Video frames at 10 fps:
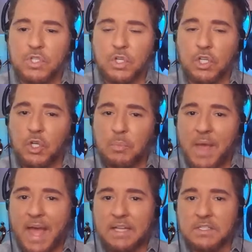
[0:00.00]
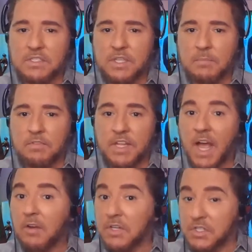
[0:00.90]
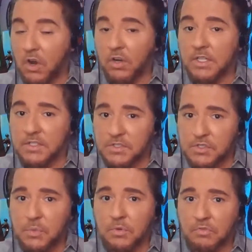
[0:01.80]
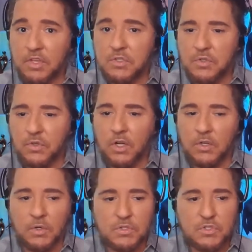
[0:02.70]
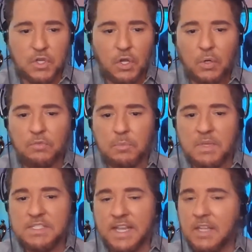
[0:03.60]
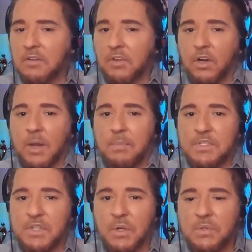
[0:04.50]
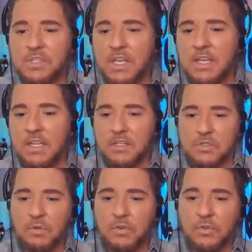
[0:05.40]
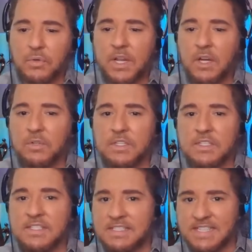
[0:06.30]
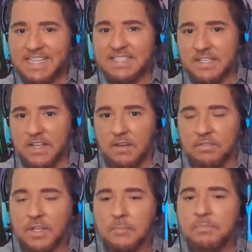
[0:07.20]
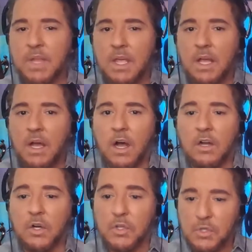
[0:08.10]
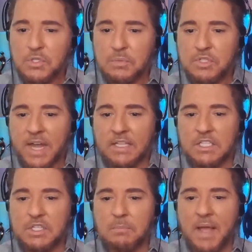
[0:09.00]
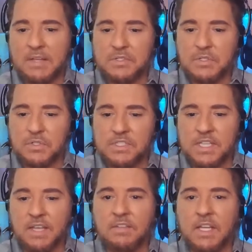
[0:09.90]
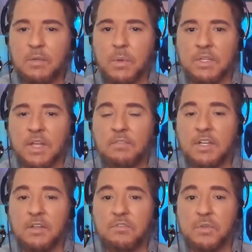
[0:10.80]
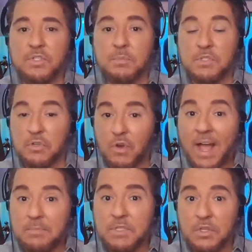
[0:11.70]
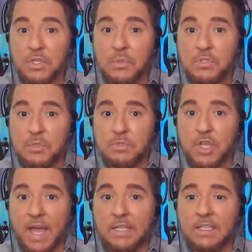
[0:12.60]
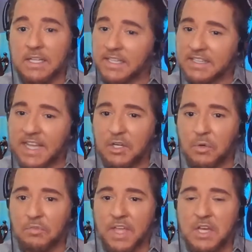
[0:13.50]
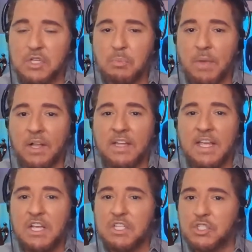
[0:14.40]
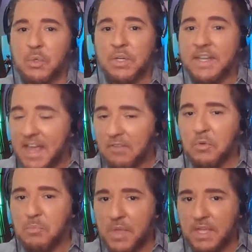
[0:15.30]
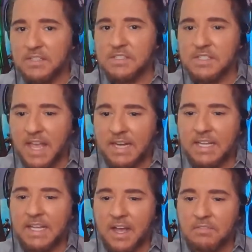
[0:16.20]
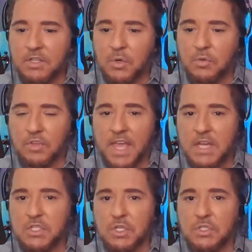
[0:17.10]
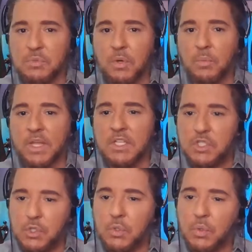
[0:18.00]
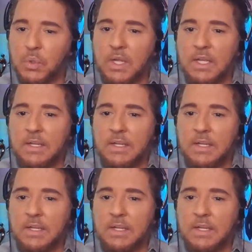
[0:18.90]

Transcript: took a look back at some of the Irish artists who were featured on our show. If you missed any of our episodes, there's over 360 of them on our YouTube channel at Jim Masters TV. We would love it if you subscribe to the YouTube channel and click that notification bell so you never miss any of the notifications when we do